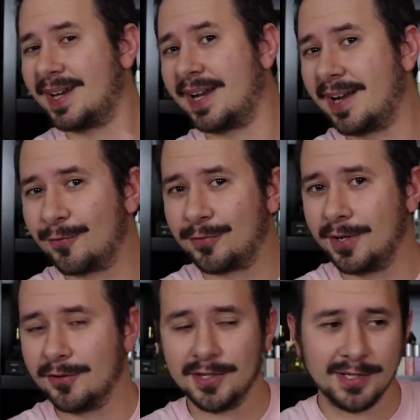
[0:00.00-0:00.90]
night out
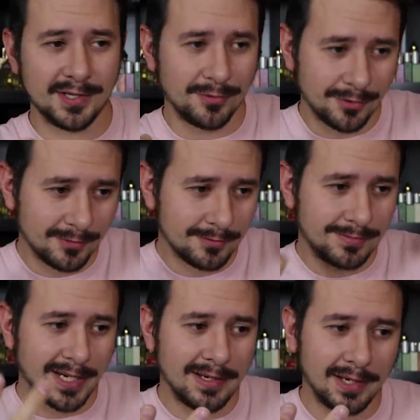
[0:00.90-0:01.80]
fragrance or
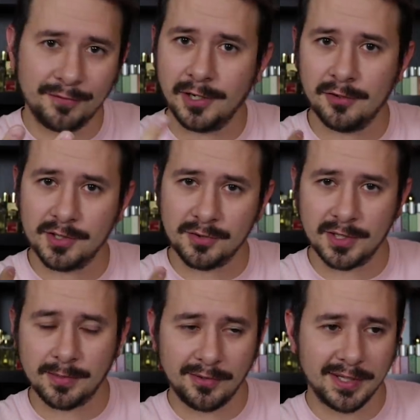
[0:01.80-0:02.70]
date night fragrance or
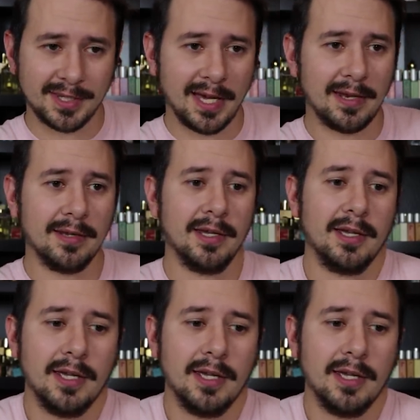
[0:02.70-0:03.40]
something like that